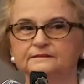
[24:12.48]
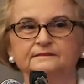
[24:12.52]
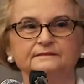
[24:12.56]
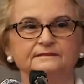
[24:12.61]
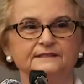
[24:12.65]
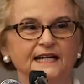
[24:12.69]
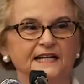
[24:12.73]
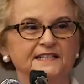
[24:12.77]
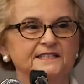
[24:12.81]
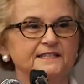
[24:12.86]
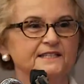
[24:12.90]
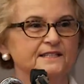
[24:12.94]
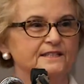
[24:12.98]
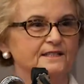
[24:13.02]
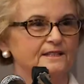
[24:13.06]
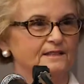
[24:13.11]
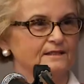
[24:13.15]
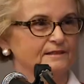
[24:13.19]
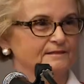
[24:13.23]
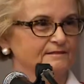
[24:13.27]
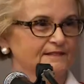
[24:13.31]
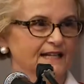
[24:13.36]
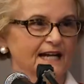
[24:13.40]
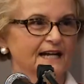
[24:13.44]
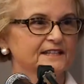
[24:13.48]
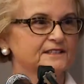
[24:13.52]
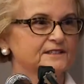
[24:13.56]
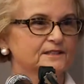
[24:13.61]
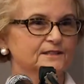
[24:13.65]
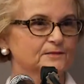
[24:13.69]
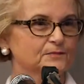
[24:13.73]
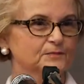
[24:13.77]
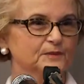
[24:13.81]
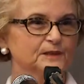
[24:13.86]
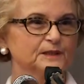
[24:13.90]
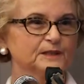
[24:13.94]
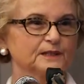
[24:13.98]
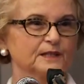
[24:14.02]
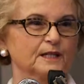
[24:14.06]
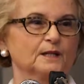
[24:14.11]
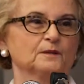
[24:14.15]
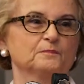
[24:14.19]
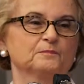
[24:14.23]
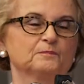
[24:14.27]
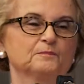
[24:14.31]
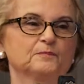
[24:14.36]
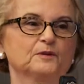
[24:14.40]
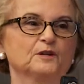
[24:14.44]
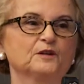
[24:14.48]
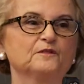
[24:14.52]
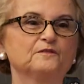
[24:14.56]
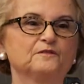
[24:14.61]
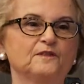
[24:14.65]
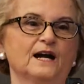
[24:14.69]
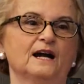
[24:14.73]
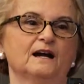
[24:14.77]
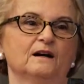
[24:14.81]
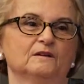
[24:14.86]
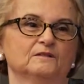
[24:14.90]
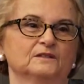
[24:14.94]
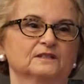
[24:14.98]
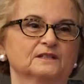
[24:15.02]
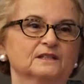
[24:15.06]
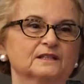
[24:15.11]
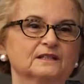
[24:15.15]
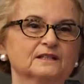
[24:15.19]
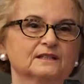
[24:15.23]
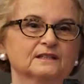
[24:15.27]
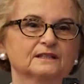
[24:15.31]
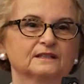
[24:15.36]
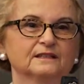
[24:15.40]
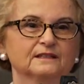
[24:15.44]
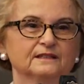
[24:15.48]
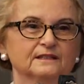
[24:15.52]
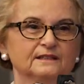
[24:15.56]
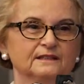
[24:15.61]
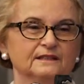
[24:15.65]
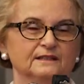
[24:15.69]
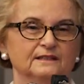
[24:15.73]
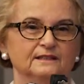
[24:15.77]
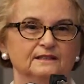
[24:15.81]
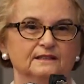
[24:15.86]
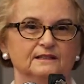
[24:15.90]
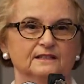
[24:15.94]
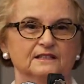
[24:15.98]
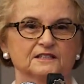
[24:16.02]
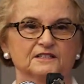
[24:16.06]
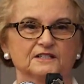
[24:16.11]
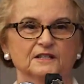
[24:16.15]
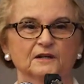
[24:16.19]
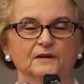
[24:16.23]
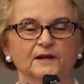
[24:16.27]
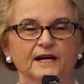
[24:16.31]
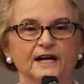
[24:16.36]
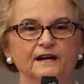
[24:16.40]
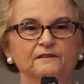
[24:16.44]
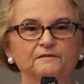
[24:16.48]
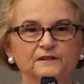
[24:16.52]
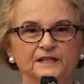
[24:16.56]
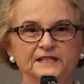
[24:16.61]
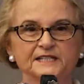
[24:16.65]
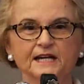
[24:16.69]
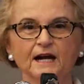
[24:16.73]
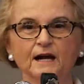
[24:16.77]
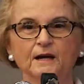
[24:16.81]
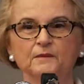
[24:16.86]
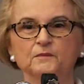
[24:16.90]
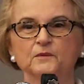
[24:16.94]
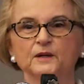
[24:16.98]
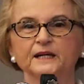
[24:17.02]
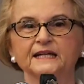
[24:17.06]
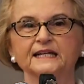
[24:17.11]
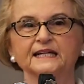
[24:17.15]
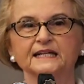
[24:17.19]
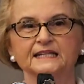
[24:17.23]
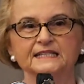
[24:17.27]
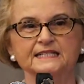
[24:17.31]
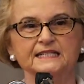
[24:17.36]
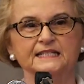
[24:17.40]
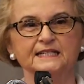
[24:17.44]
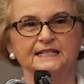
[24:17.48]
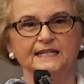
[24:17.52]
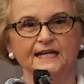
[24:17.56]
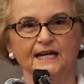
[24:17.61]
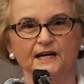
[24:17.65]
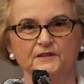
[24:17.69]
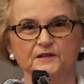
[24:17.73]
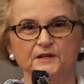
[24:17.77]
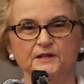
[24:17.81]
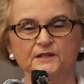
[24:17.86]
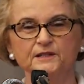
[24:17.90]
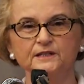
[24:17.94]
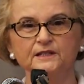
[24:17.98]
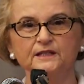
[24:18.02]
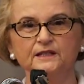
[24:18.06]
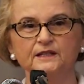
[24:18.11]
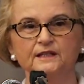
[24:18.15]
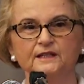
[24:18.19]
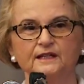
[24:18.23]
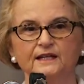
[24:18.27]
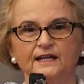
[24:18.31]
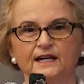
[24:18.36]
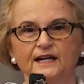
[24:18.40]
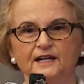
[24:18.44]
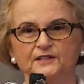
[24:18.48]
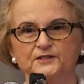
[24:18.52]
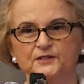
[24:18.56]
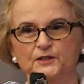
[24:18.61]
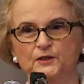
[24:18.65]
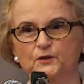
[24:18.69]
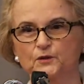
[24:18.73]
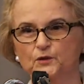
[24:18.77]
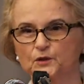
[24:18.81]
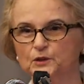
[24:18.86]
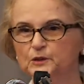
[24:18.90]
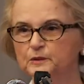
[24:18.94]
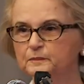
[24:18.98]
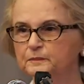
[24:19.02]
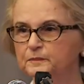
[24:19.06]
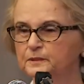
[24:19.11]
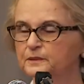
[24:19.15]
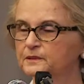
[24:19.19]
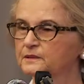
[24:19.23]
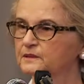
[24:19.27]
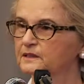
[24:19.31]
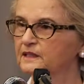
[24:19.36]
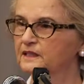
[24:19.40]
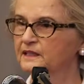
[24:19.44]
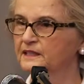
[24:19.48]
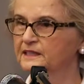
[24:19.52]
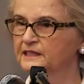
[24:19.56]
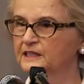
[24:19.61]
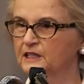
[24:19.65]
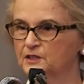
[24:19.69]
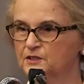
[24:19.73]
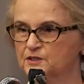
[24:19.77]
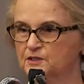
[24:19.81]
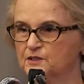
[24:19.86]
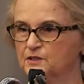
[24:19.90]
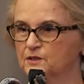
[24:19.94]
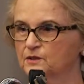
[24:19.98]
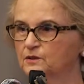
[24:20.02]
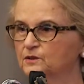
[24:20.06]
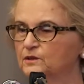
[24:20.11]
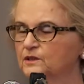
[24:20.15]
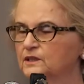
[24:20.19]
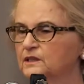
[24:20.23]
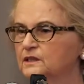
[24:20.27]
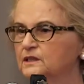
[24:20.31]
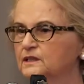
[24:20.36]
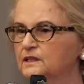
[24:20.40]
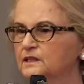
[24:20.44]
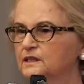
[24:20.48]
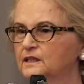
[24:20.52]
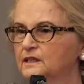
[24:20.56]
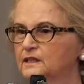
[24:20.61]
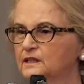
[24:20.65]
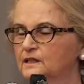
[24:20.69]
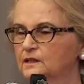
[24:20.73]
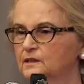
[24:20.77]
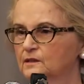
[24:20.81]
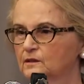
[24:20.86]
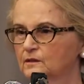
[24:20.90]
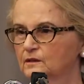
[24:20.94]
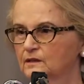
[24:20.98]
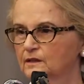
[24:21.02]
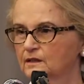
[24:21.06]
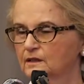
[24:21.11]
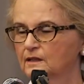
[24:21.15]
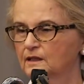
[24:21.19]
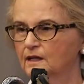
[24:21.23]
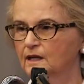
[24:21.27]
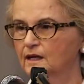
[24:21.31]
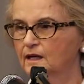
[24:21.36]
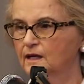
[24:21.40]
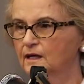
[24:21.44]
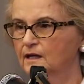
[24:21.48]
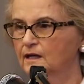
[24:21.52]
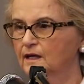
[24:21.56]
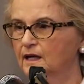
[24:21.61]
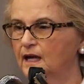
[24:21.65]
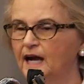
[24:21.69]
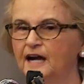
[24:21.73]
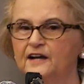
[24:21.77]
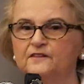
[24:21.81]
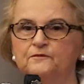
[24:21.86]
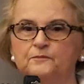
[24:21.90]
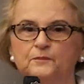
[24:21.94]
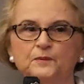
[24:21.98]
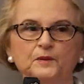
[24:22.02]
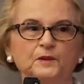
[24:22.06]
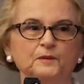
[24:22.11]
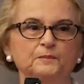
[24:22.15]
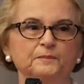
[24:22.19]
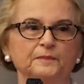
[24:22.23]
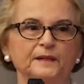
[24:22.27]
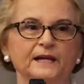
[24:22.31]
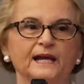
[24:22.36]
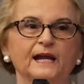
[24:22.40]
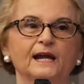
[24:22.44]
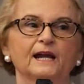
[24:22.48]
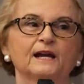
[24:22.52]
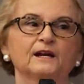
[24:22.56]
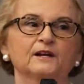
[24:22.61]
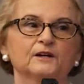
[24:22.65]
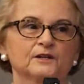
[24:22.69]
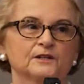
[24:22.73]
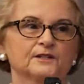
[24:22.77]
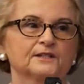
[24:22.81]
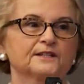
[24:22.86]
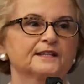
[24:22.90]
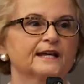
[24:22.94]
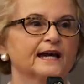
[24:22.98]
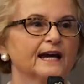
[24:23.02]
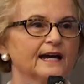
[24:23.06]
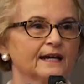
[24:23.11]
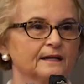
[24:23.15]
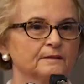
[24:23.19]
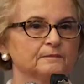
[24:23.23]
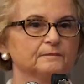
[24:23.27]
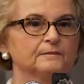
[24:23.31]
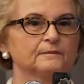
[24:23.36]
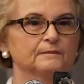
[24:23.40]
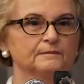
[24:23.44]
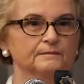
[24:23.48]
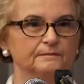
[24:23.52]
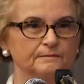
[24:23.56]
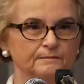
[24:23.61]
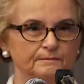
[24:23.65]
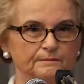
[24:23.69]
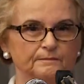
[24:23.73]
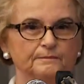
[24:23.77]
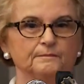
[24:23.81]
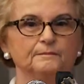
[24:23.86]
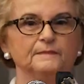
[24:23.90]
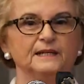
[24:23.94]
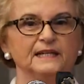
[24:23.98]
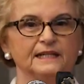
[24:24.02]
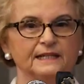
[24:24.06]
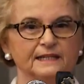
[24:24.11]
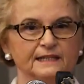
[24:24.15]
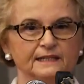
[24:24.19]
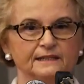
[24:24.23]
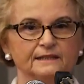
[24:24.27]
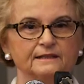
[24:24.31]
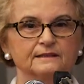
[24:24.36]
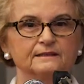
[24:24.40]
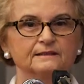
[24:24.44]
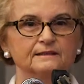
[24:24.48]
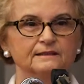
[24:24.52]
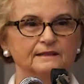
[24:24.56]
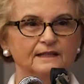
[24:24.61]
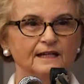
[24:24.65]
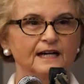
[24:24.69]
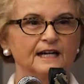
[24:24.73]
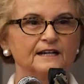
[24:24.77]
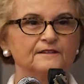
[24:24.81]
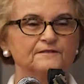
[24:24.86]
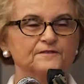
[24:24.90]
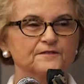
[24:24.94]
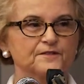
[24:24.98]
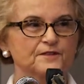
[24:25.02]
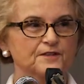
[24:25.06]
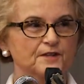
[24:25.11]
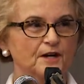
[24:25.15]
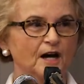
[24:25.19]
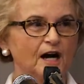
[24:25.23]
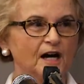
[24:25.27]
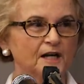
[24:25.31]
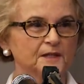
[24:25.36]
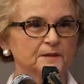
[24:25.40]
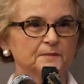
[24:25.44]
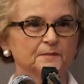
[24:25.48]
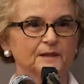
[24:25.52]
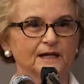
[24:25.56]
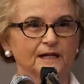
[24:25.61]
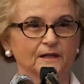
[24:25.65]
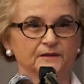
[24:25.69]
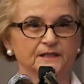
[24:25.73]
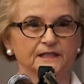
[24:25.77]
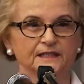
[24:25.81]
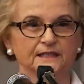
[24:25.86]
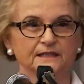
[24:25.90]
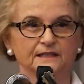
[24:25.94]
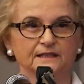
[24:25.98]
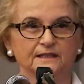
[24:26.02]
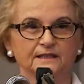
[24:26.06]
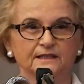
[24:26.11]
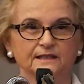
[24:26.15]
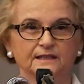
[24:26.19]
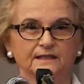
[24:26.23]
That's really profound. So every time we get together as a group in our school, I've prepared that meeting. I've thought about it.